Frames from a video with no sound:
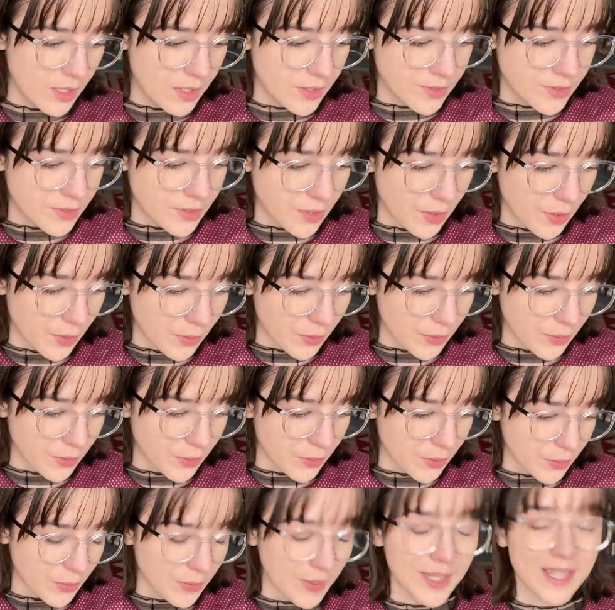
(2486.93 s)

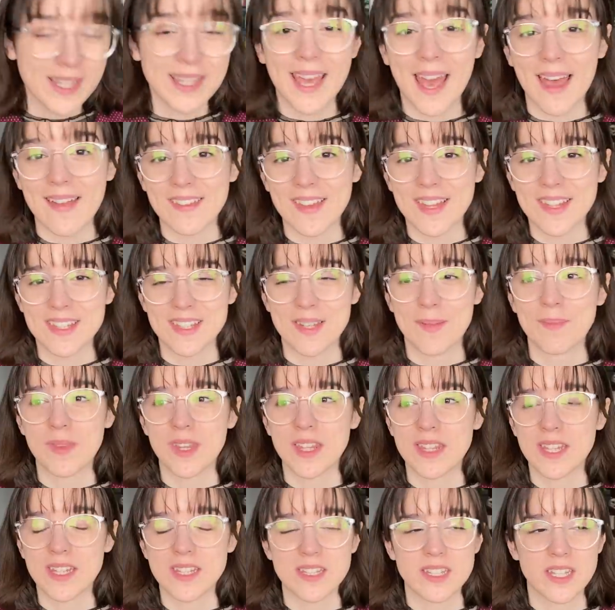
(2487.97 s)
So yeah, that's
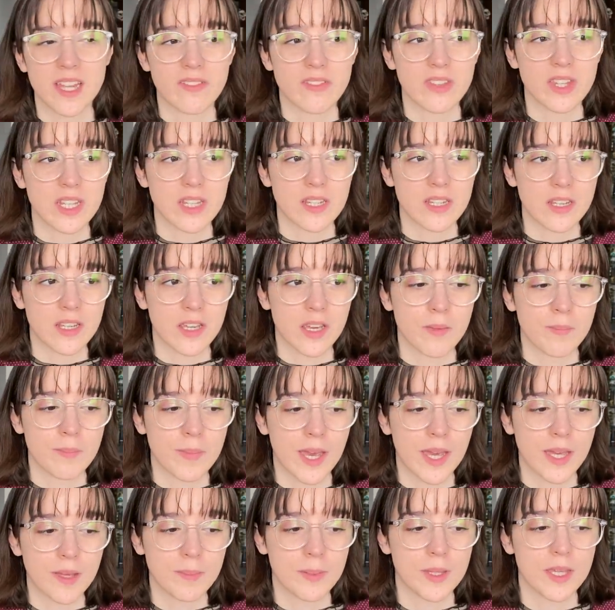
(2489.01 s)
something that's definitely gonna come back,